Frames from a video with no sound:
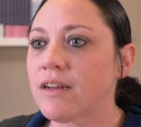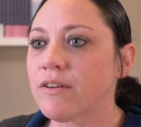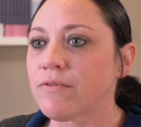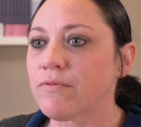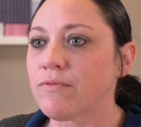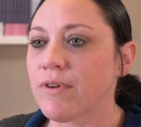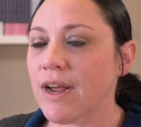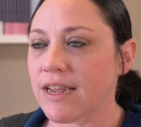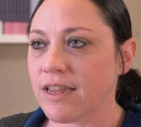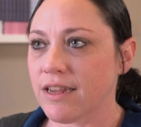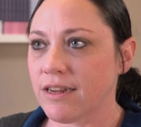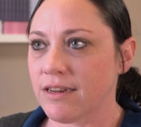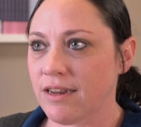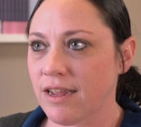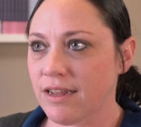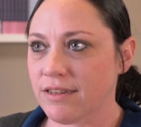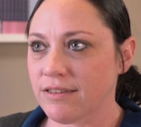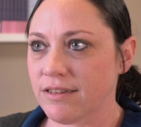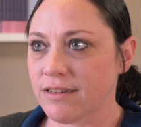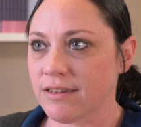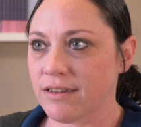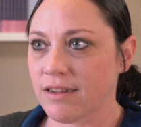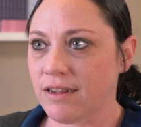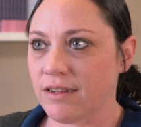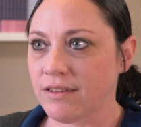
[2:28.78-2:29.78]

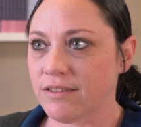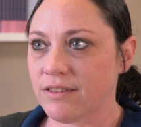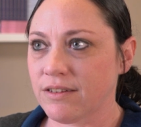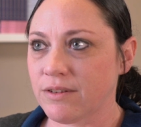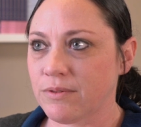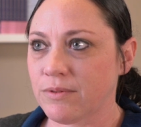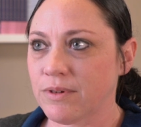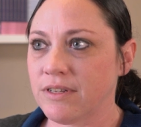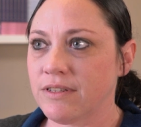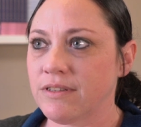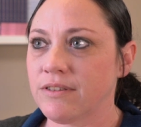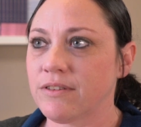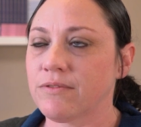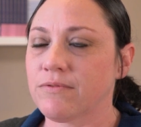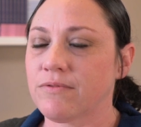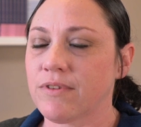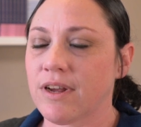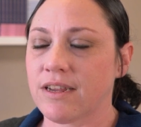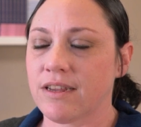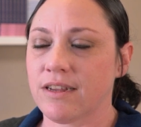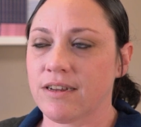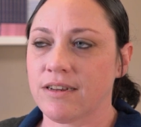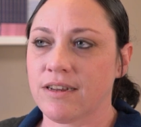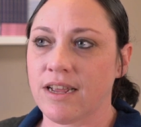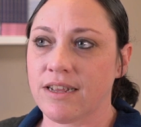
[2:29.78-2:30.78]
recognizing consequence,
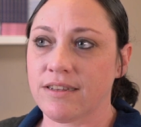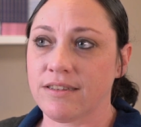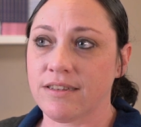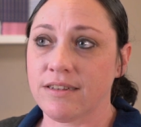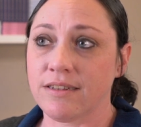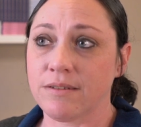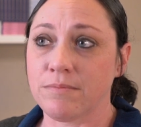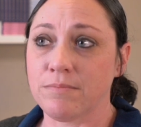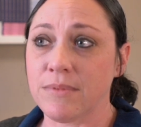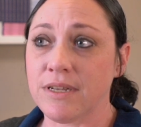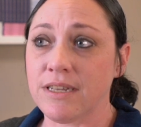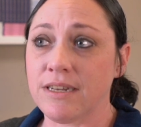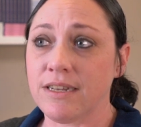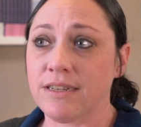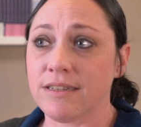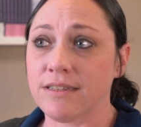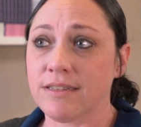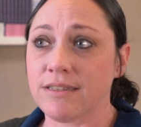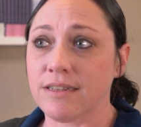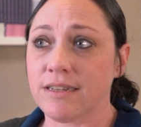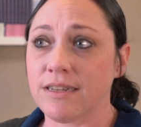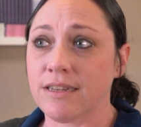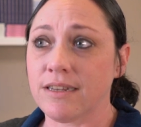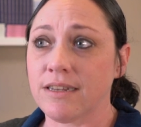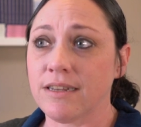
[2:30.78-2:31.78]
recognizing
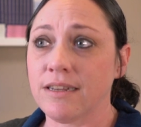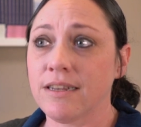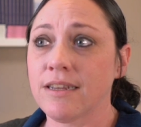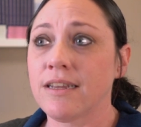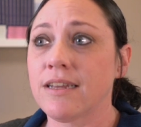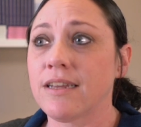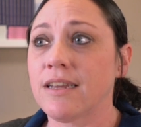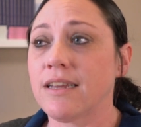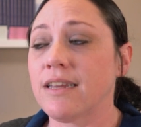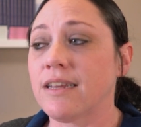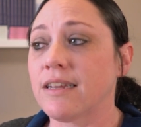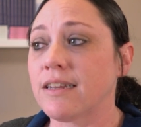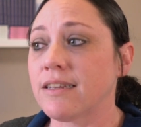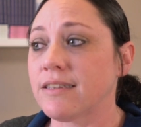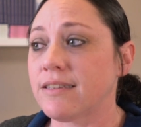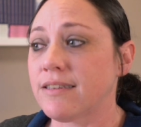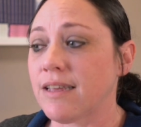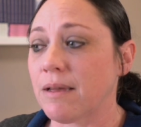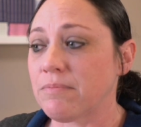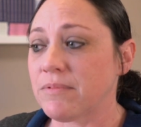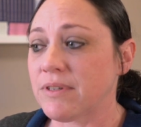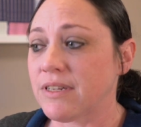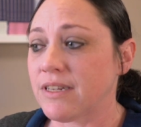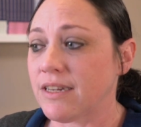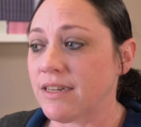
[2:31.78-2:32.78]
immediacy,
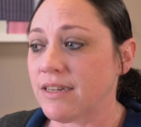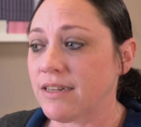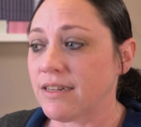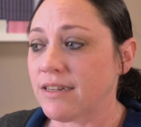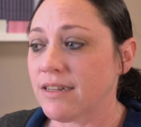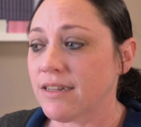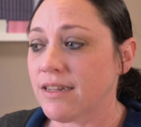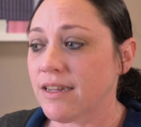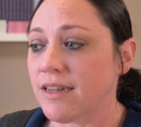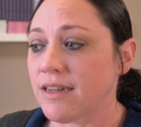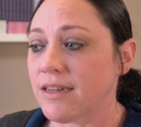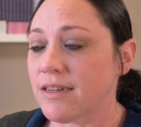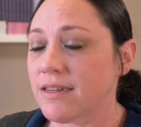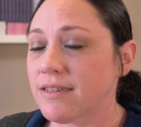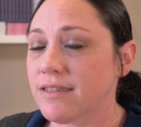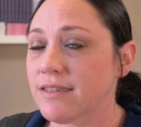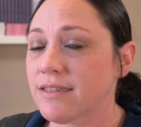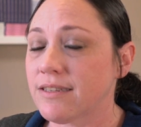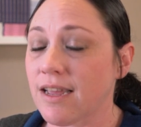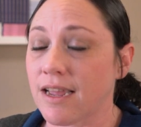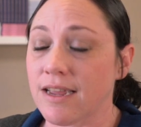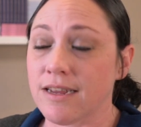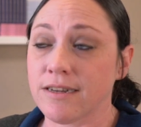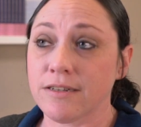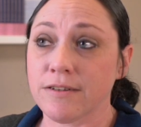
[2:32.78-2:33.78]
accepting
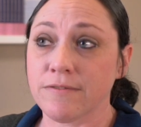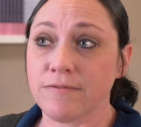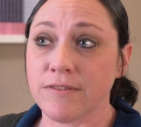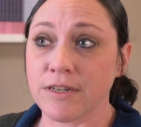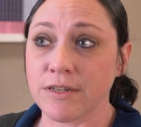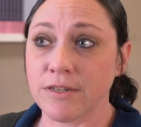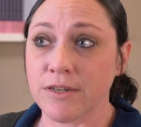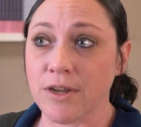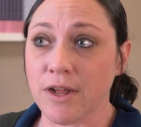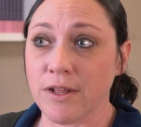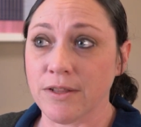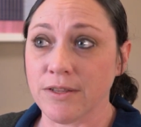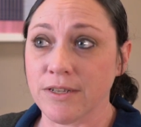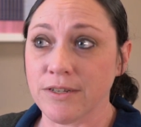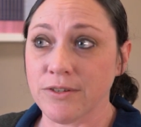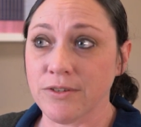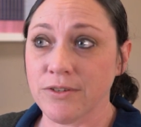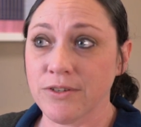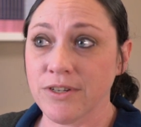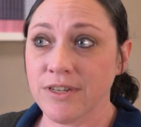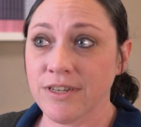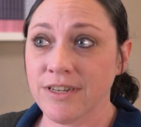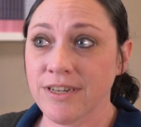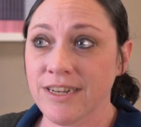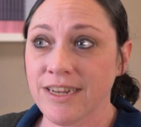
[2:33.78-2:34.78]
scientific
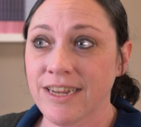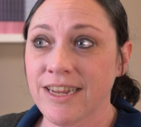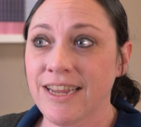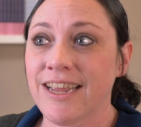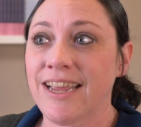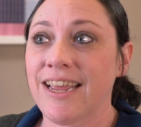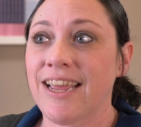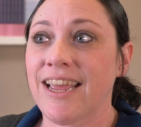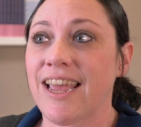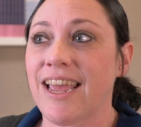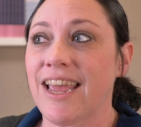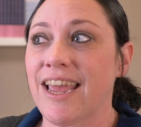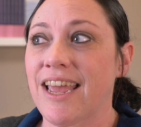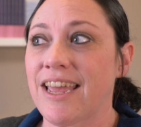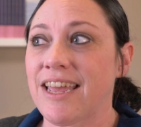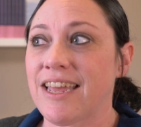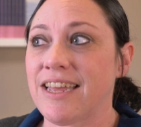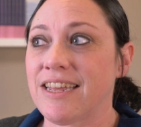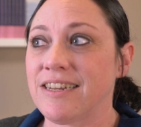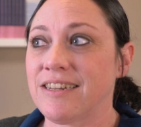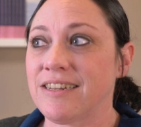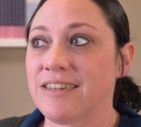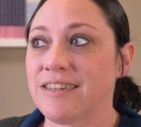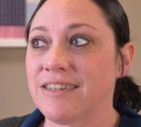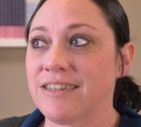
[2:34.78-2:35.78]
knowledge,
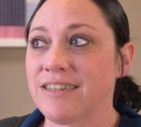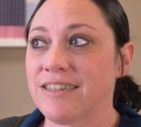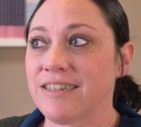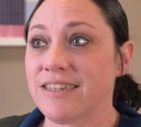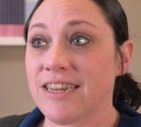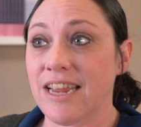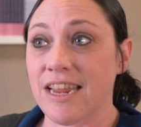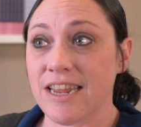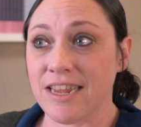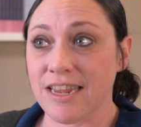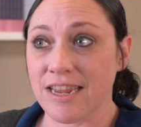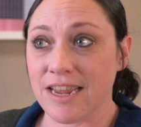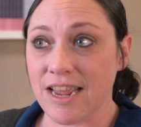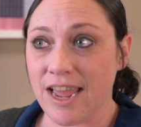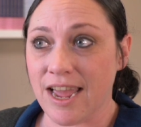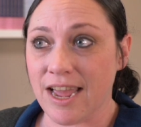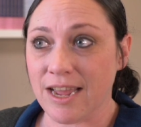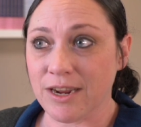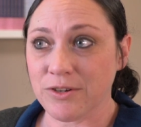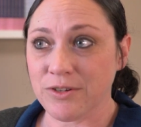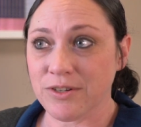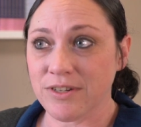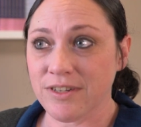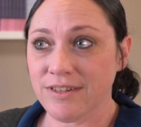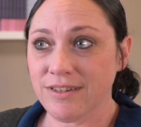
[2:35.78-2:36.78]
and taking
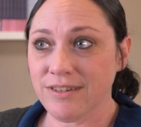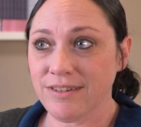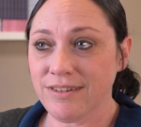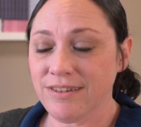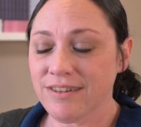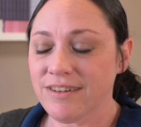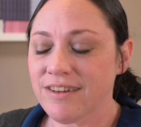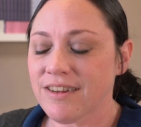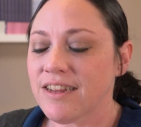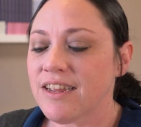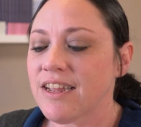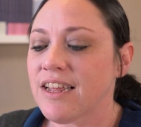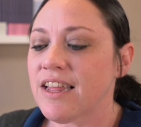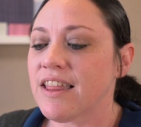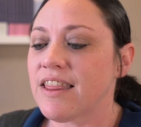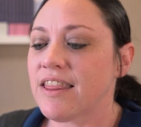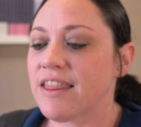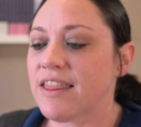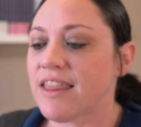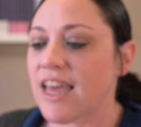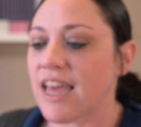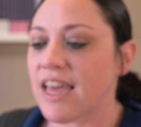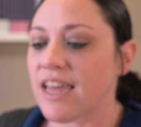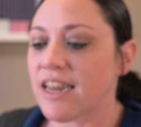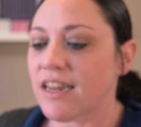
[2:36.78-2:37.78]
action,
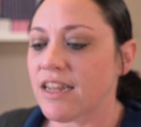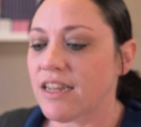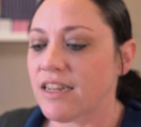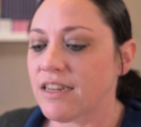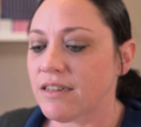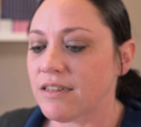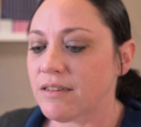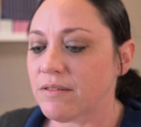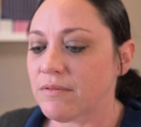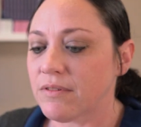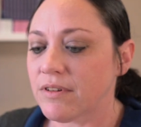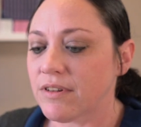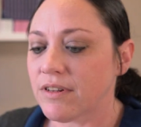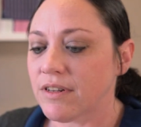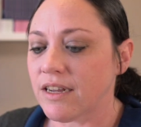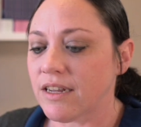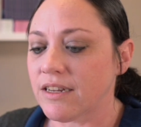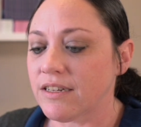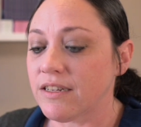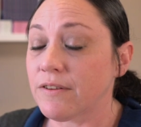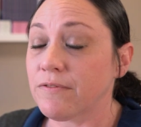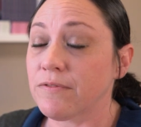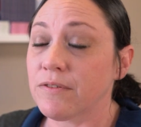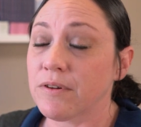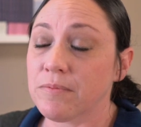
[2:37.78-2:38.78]
that a
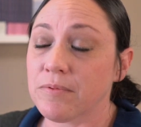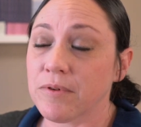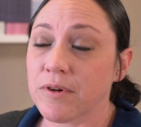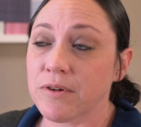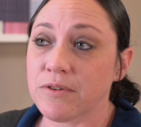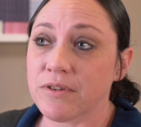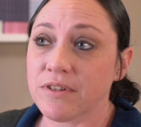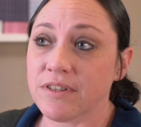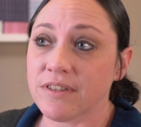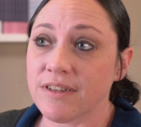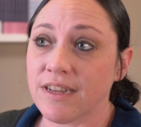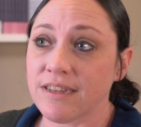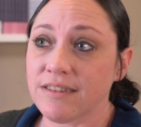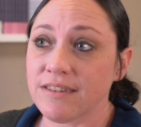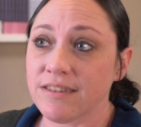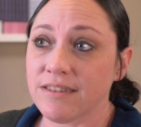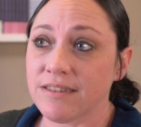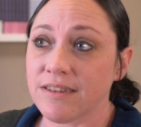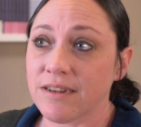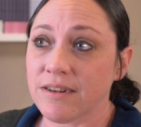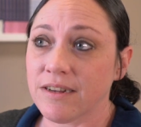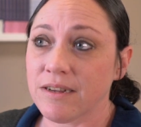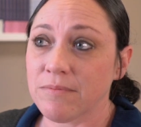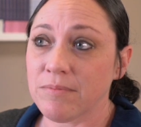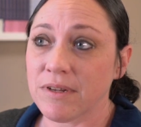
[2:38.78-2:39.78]
different approach is
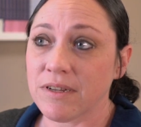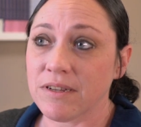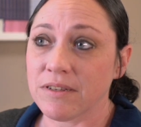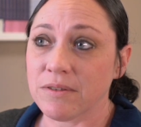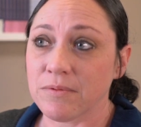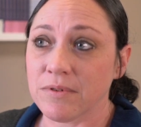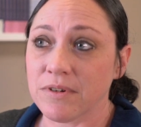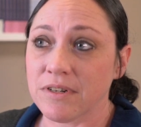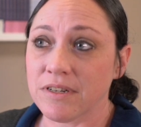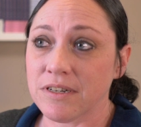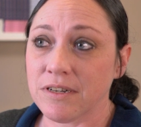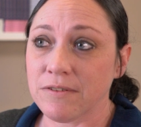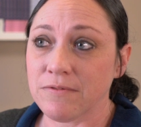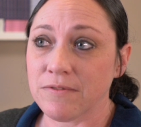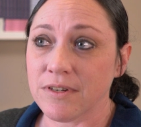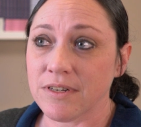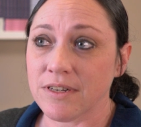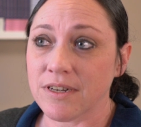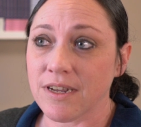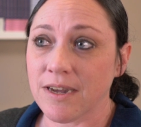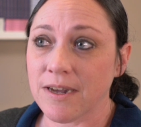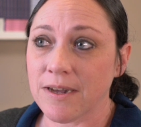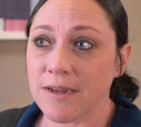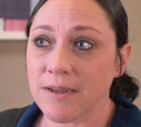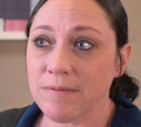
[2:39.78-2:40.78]
necessary because we're in different
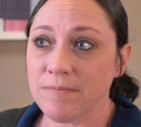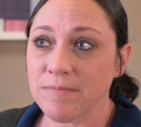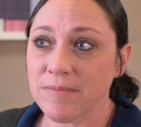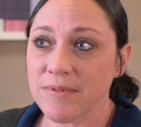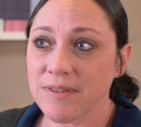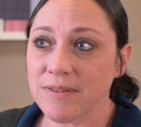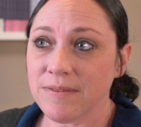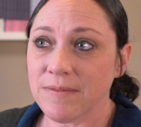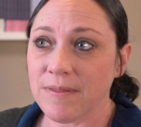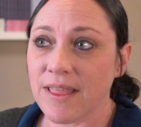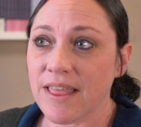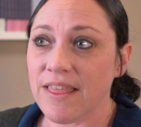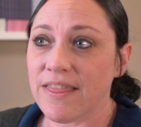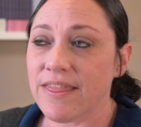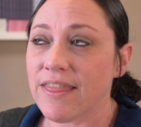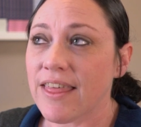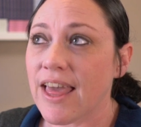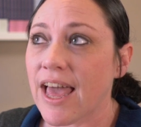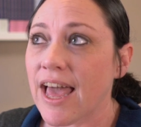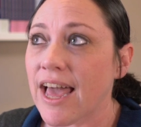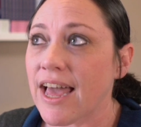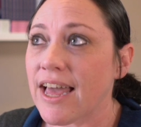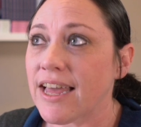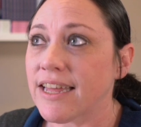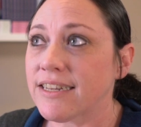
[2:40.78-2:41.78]
times. And
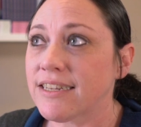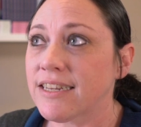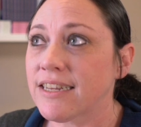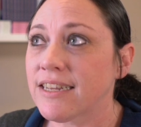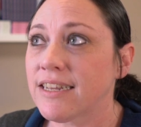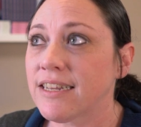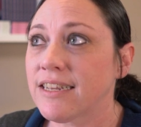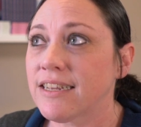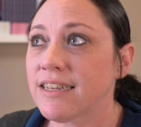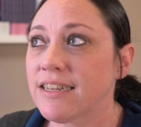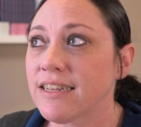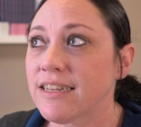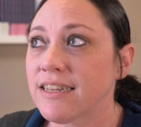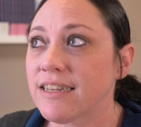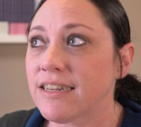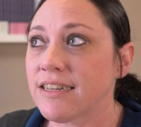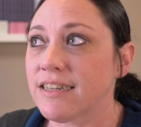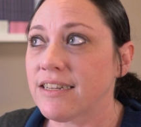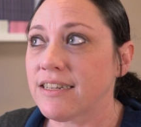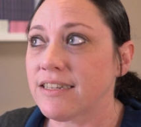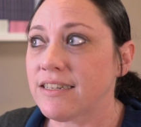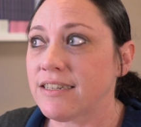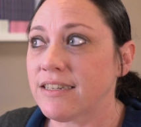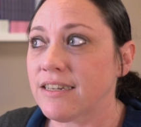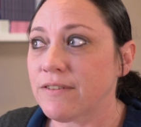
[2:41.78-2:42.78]
that
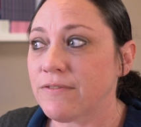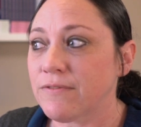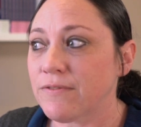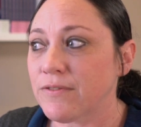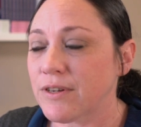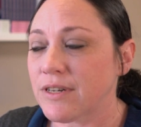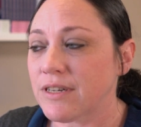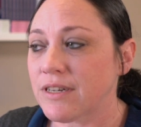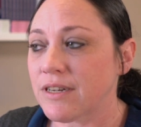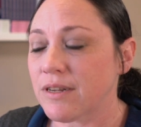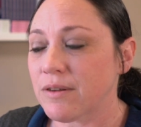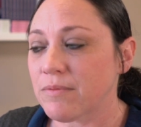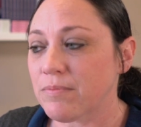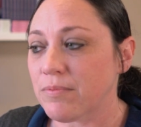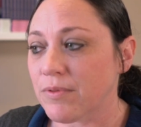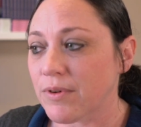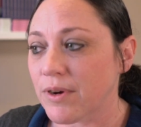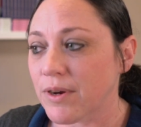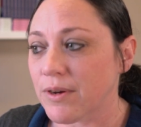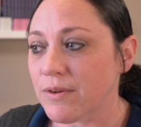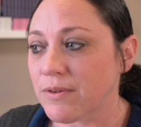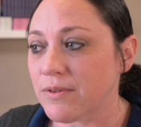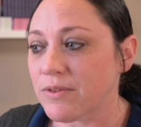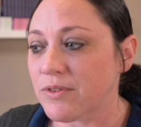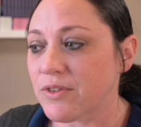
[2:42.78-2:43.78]
different
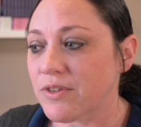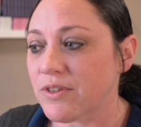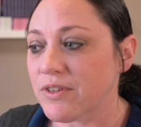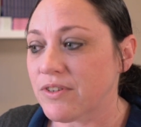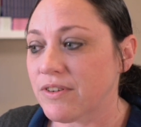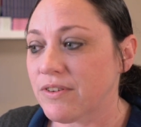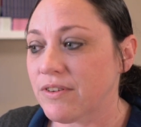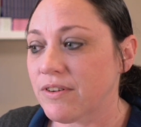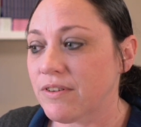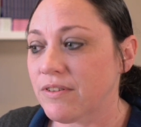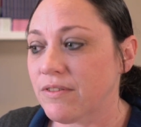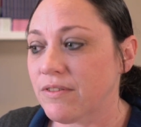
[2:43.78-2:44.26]
approach,